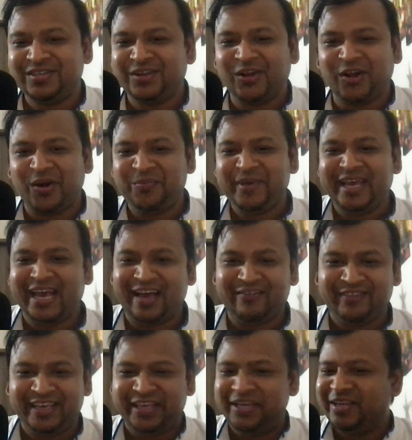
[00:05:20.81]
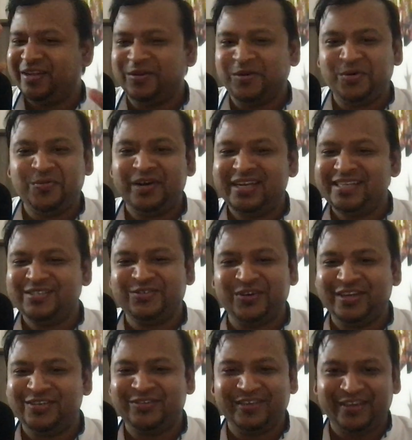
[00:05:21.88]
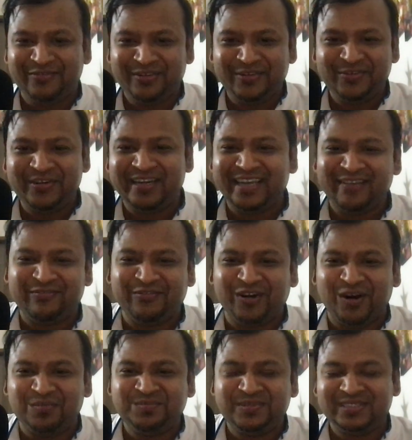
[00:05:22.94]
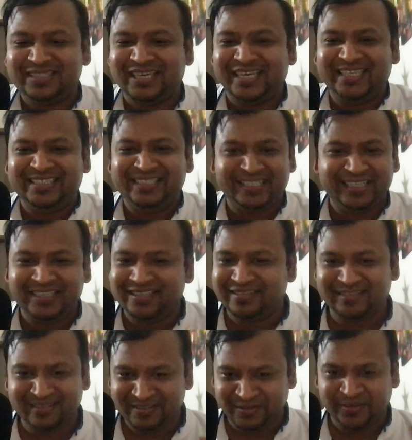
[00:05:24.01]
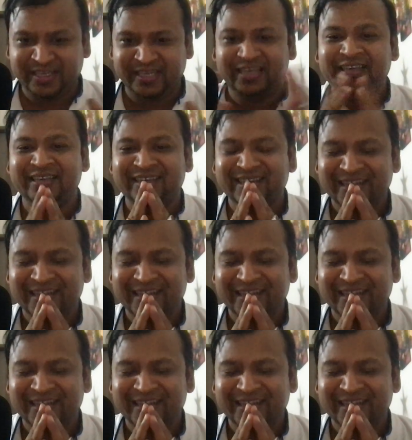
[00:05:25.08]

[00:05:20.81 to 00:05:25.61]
not be having, no one is going to give you DevOps engineer. Okay.